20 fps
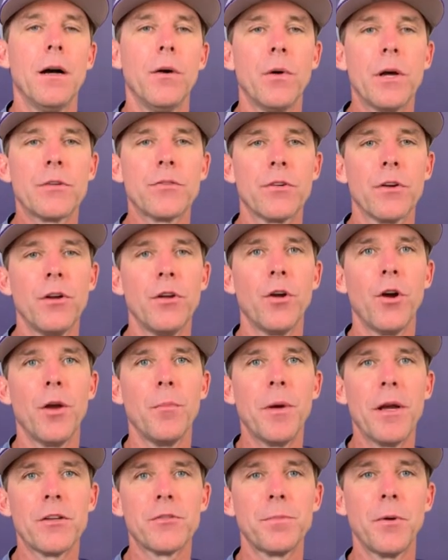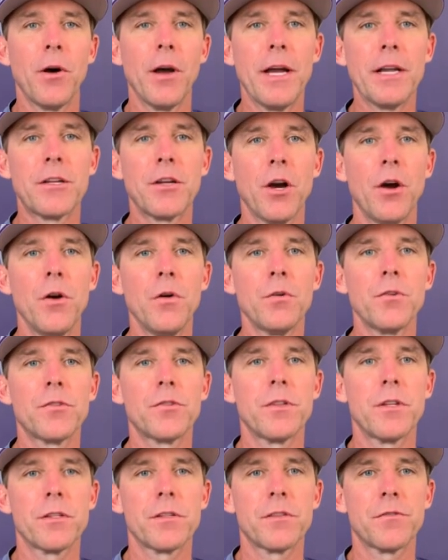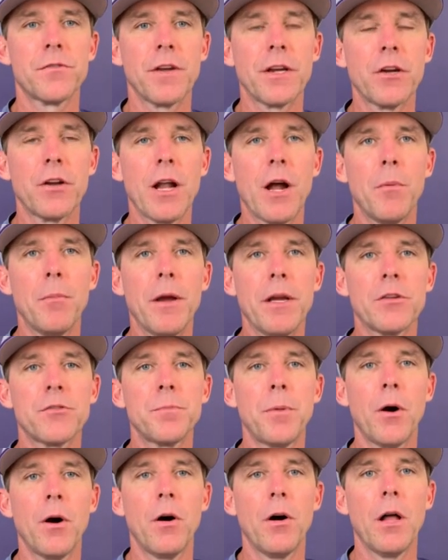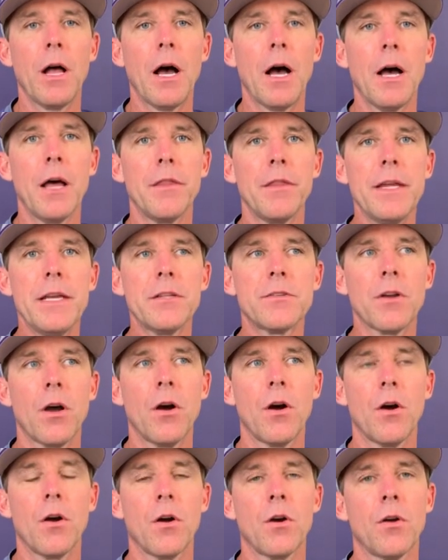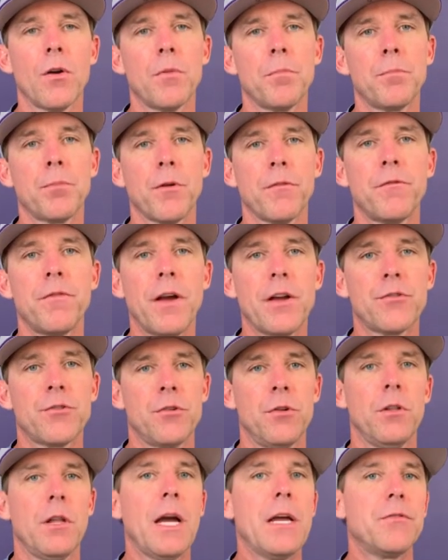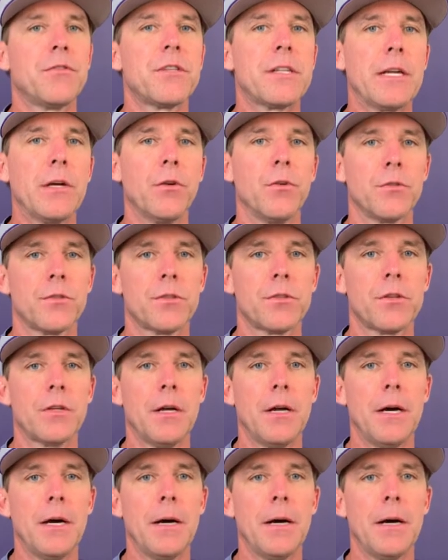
Western Illinois baseball head coach. This is Figure It Out Baseball. These are professional life skills.